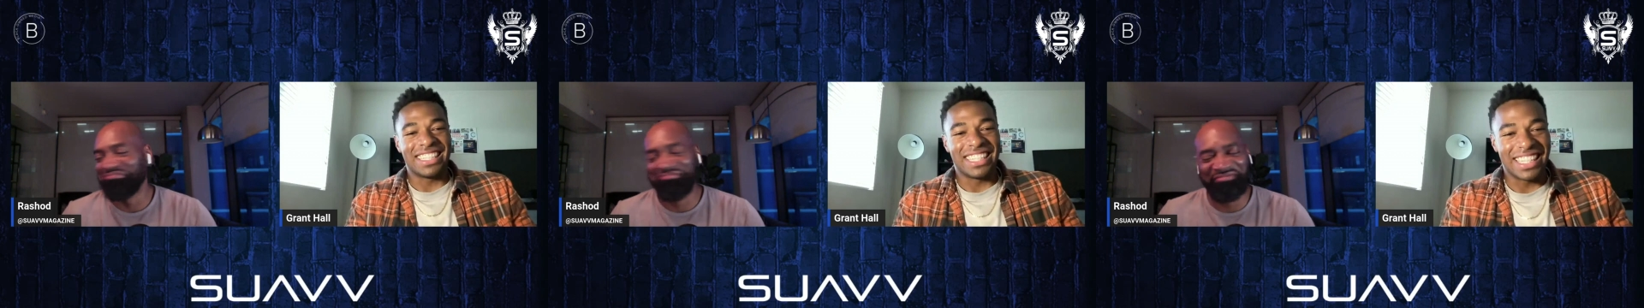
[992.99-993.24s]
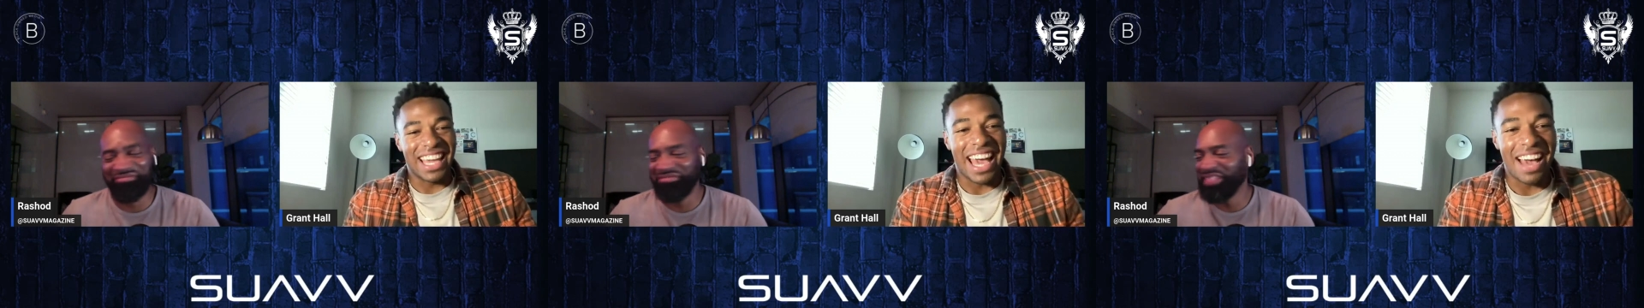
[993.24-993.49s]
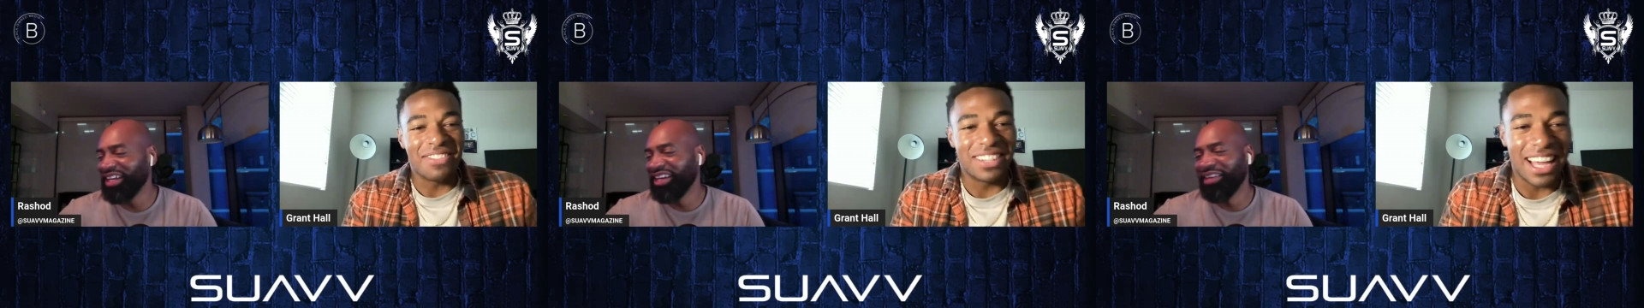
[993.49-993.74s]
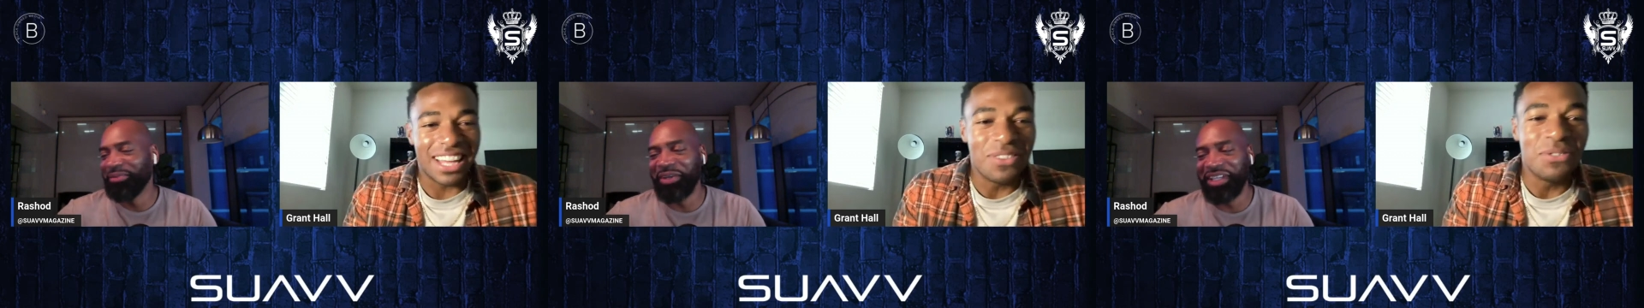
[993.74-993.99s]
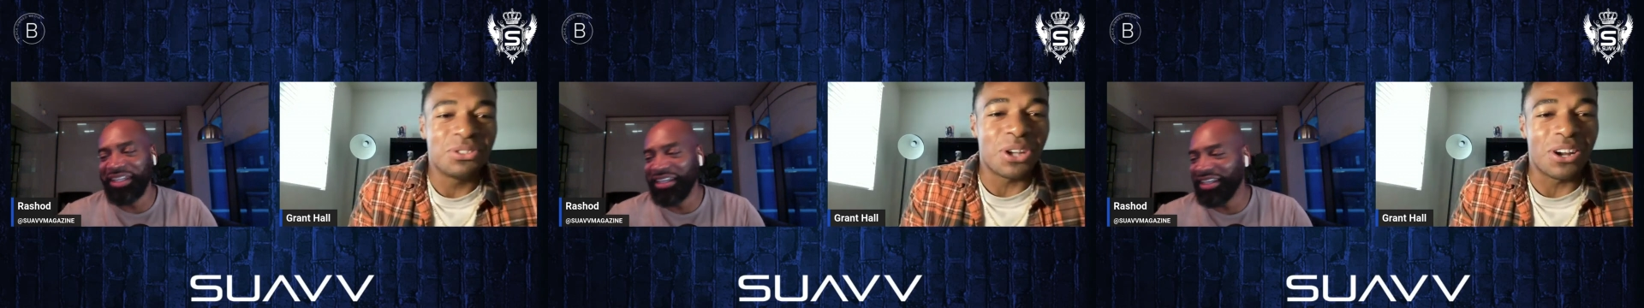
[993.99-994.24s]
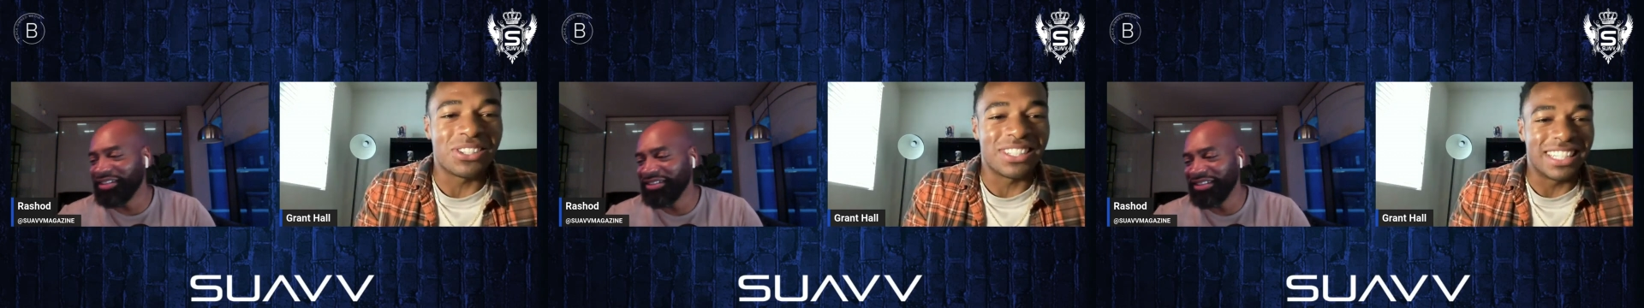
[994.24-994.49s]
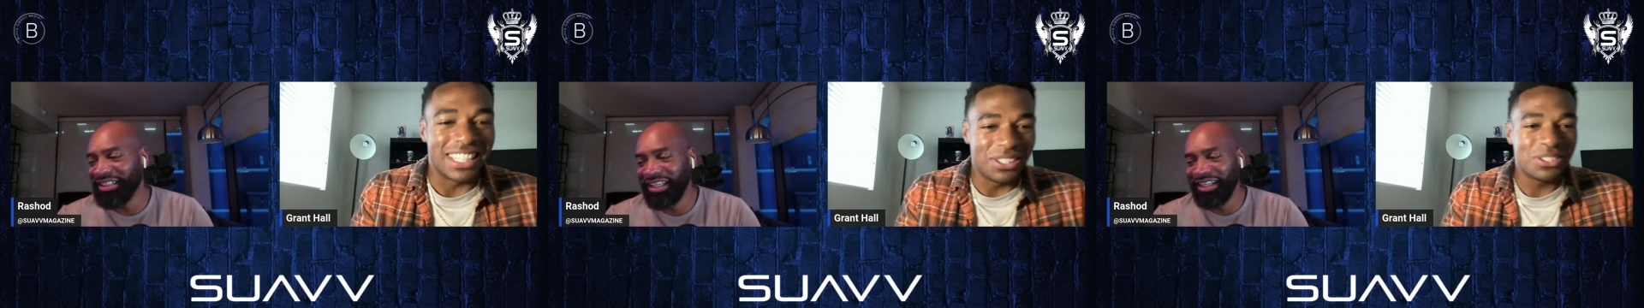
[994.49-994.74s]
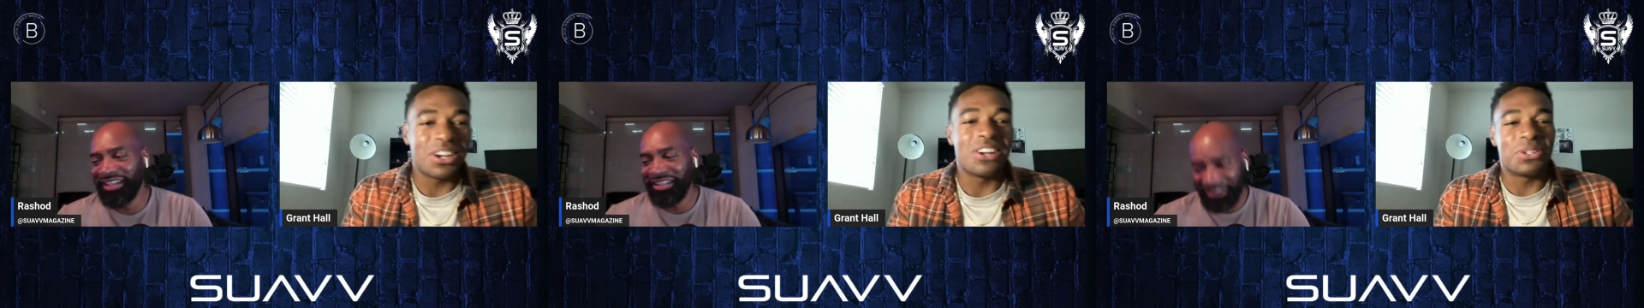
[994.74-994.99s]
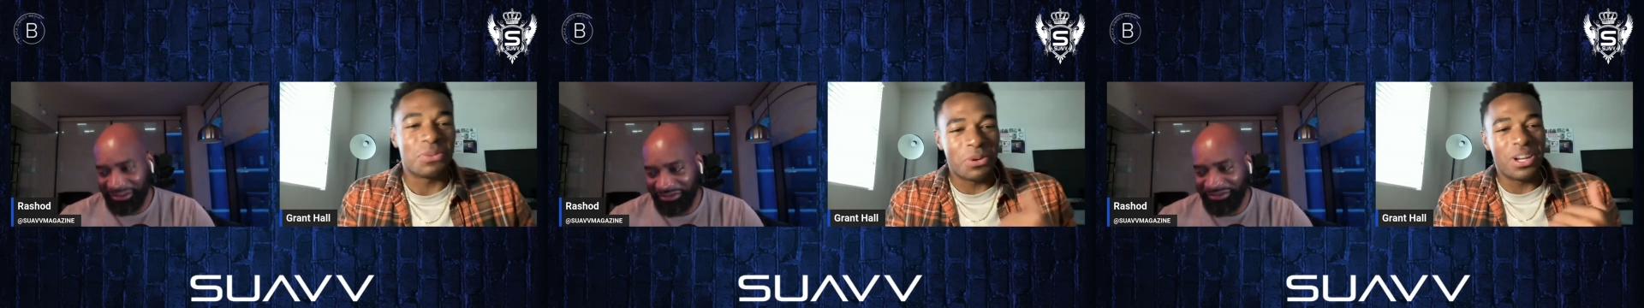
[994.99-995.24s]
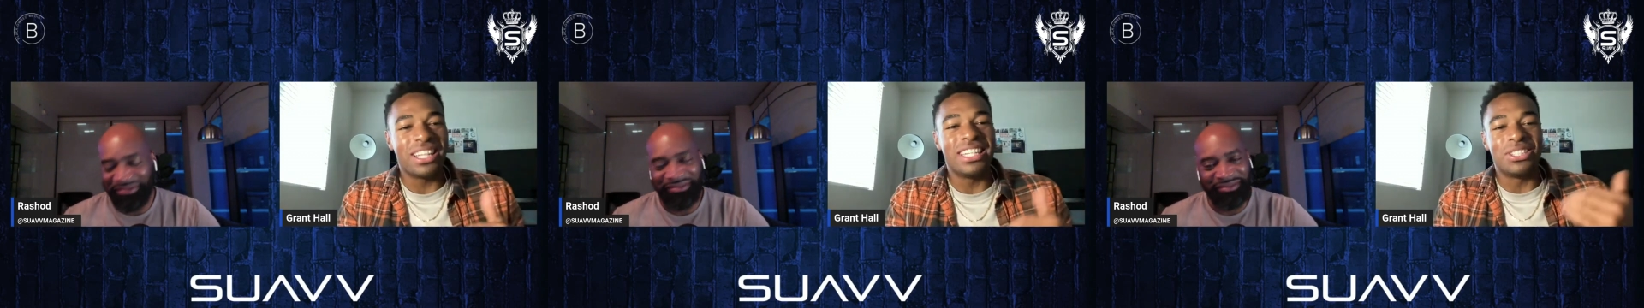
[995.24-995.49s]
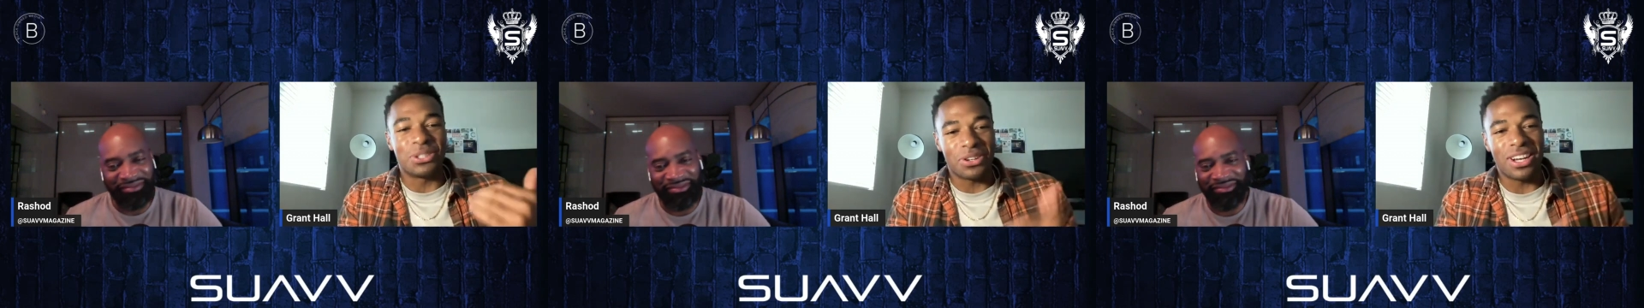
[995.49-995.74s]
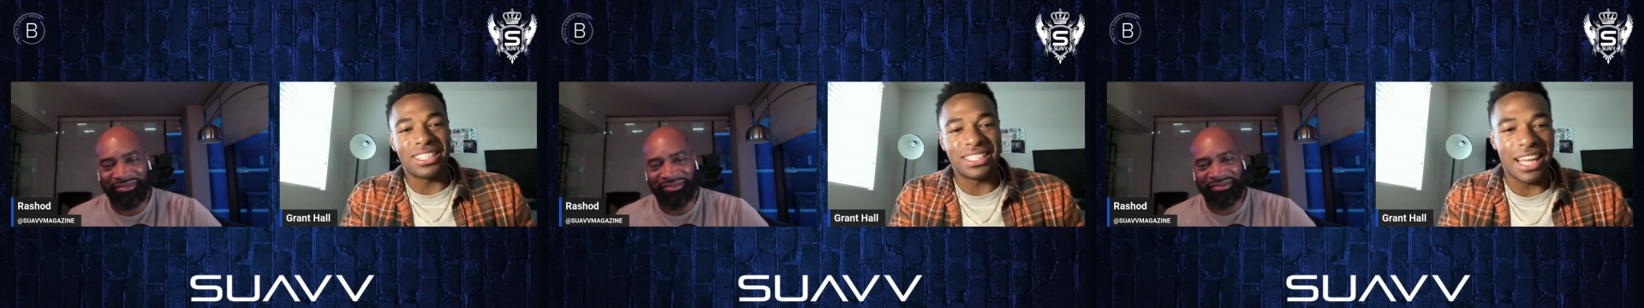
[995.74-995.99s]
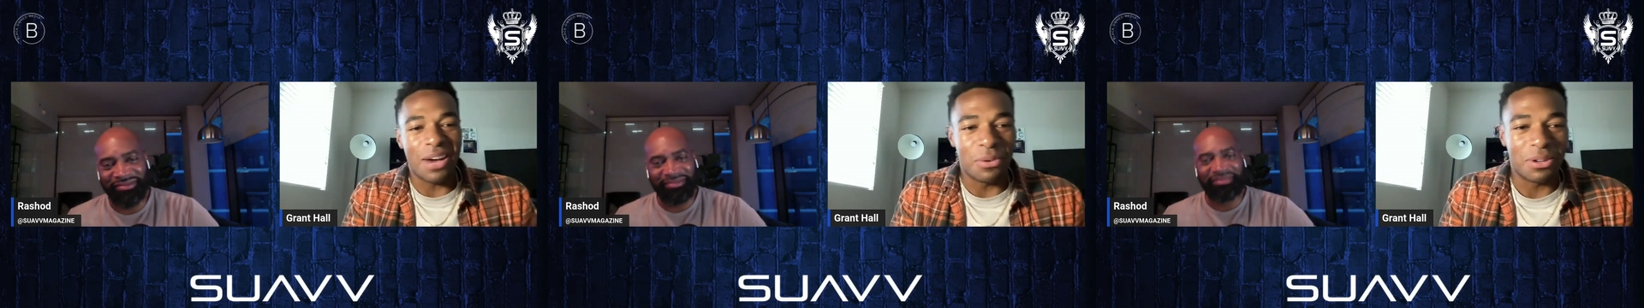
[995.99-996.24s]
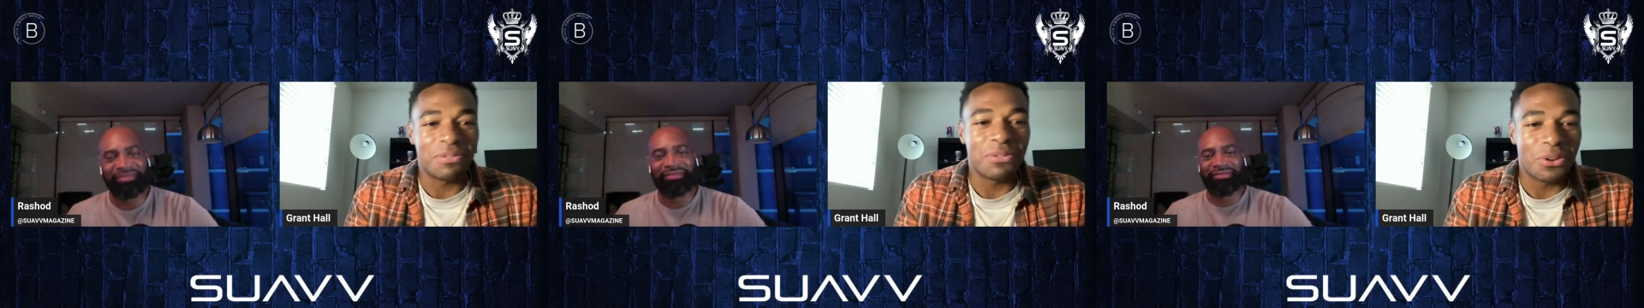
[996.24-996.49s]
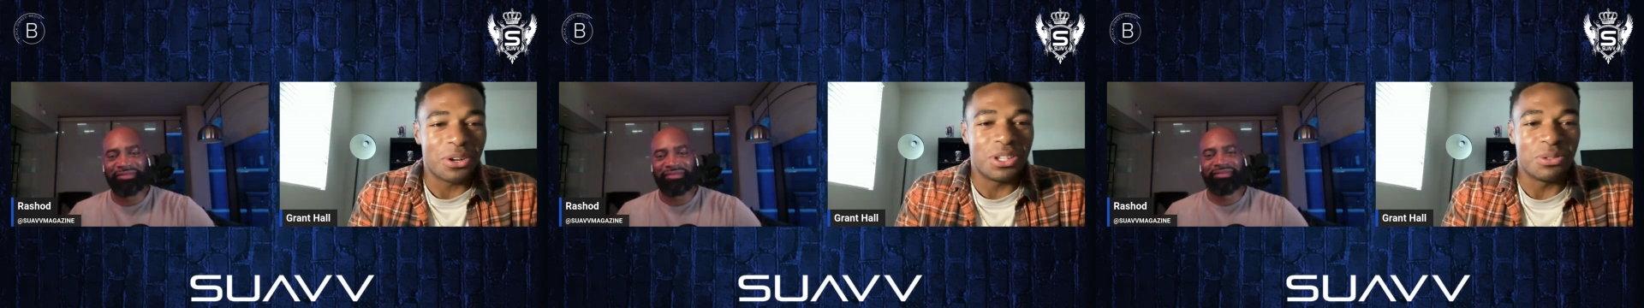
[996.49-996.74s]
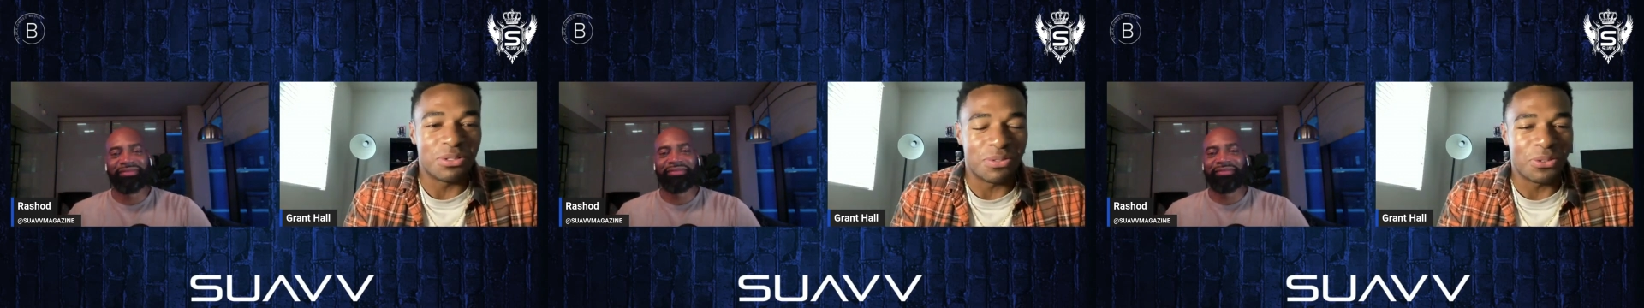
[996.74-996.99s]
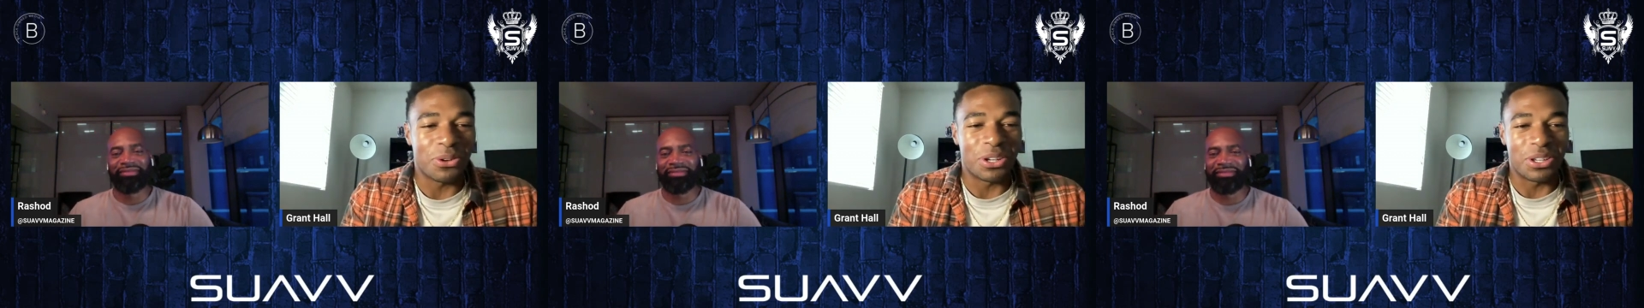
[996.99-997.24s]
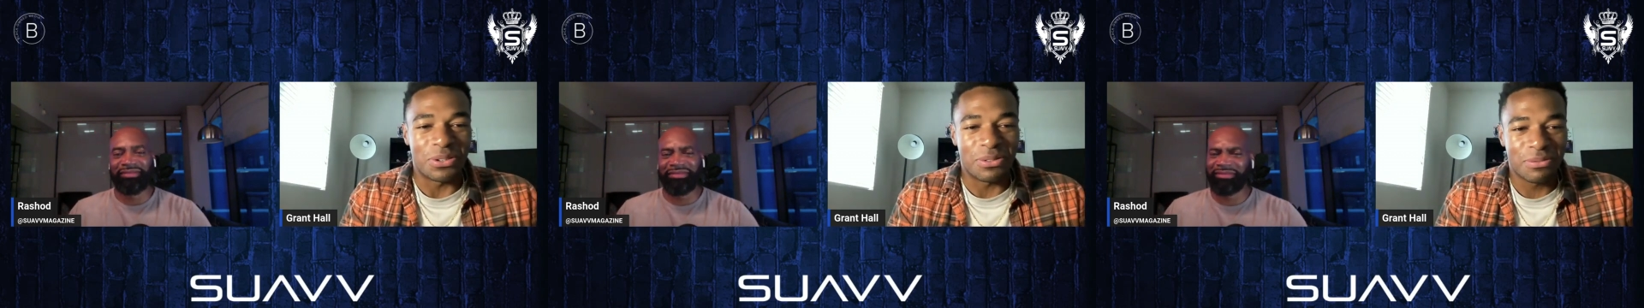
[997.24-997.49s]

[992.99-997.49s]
Speaker 1: Yeah, after that, you start, to, you start to really trust that what's for you is for you.